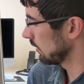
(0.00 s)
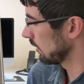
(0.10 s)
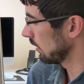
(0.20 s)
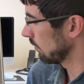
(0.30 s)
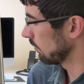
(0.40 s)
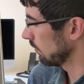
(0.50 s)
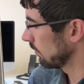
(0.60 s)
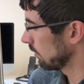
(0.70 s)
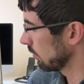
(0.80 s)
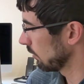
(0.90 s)
the
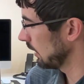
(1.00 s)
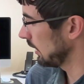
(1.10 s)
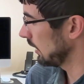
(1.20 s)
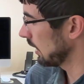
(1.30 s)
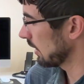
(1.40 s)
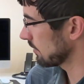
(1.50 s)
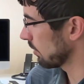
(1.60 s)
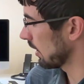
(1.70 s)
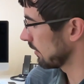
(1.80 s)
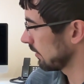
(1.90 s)
3 as
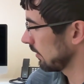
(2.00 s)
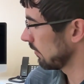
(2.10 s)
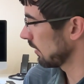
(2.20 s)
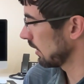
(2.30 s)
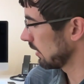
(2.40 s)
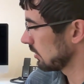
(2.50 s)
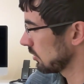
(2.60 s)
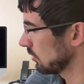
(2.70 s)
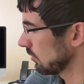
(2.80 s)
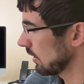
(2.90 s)
positive and the
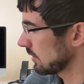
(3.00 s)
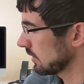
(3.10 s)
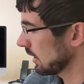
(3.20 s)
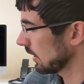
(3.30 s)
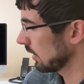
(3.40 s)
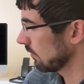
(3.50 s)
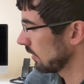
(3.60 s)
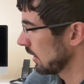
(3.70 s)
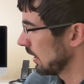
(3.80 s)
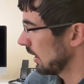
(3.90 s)
2 as
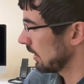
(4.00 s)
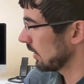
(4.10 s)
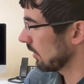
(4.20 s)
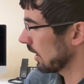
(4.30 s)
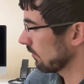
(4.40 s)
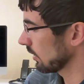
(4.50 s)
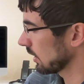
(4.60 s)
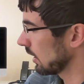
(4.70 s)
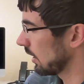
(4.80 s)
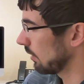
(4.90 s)
negative, and now I have a
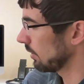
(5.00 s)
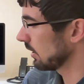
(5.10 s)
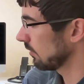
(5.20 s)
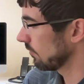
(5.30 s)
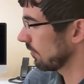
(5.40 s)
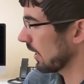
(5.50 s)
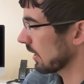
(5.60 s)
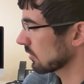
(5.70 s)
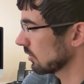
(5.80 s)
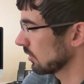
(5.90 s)
common
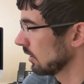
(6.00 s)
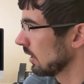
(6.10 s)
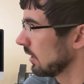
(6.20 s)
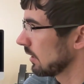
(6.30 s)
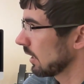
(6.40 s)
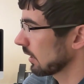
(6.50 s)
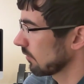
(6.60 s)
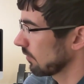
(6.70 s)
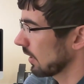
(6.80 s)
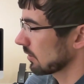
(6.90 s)
factor that I can
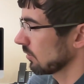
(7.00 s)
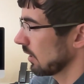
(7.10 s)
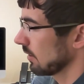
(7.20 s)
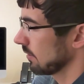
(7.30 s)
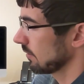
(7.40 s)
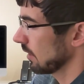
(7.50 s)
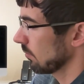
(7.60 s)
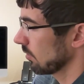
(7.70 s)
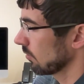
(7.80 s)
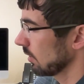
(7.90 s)
factor out in
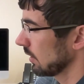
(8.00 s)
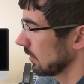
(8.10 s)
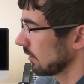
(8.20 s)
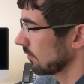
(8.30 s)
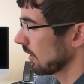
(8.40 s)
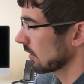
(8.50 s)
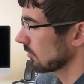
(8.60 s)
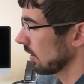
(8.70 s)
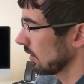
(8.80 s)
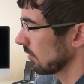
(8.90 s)
step 3. Let's
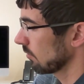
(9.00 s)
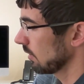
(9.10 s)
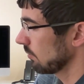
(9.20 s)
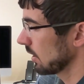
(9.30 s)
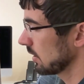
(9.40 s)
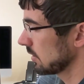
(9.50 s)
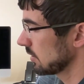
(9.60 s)
factor out 3 minus